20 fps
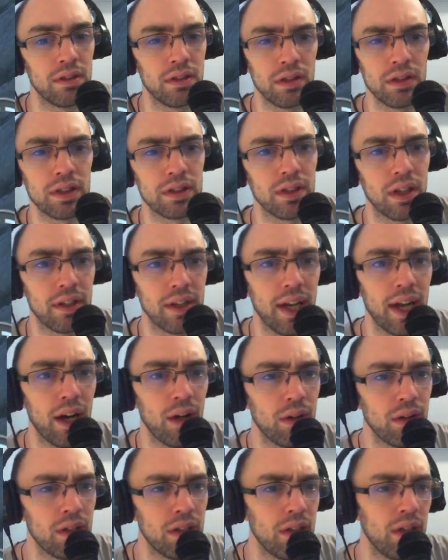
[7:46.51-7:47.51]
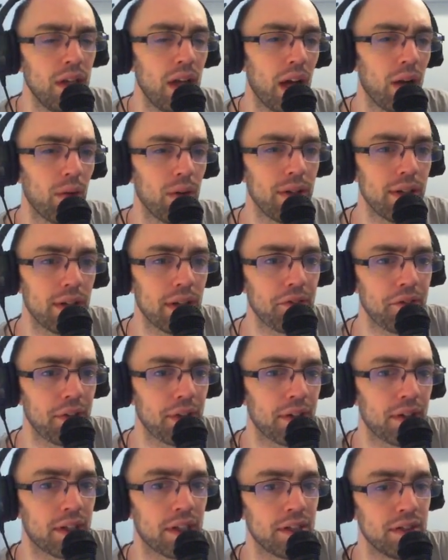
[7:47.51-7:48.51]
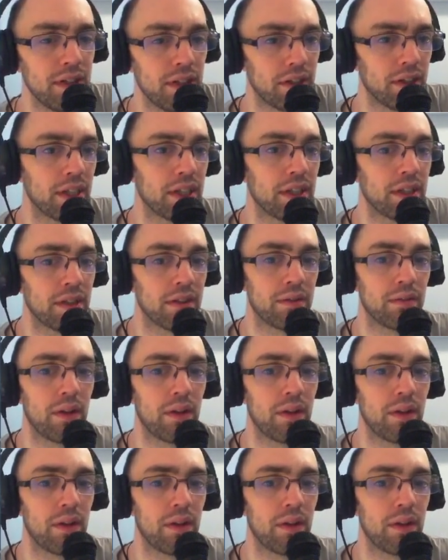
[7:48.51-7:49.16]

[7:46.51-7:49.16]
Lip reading: At least not now. I wonder if they're considering